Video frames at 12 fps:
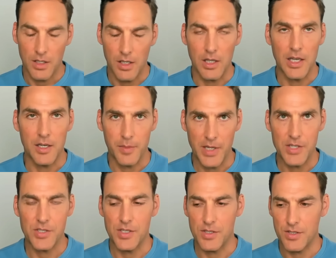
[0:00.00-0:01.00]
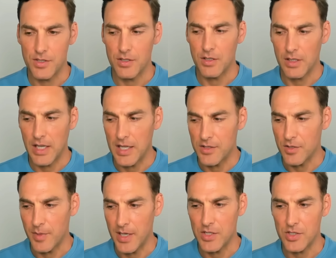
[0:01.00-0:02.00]
A lot of patients, cancer
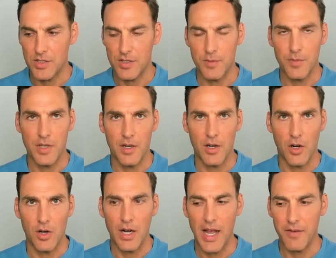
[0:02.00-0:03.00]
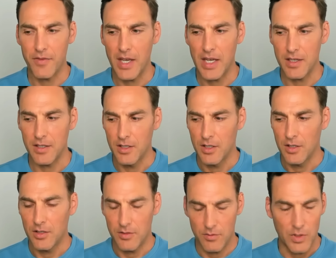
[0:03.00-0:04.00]
patients, and are have that,
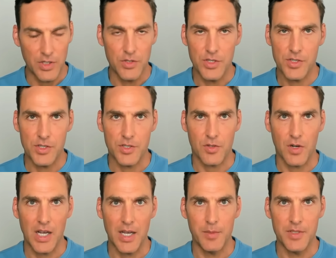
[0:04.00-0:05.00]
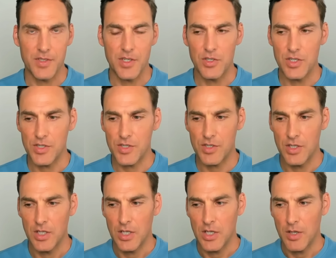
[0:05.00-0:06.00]
what you just described, is they're just
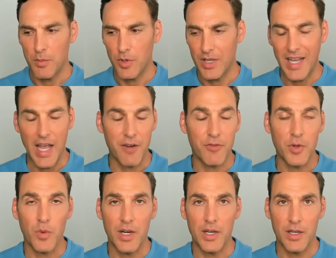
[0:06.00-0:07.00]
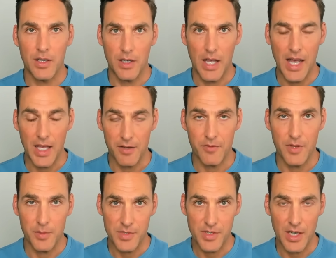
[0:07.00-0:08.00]
putting everyone ahead of
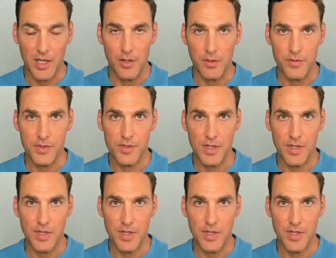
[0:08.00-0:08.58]
themselves.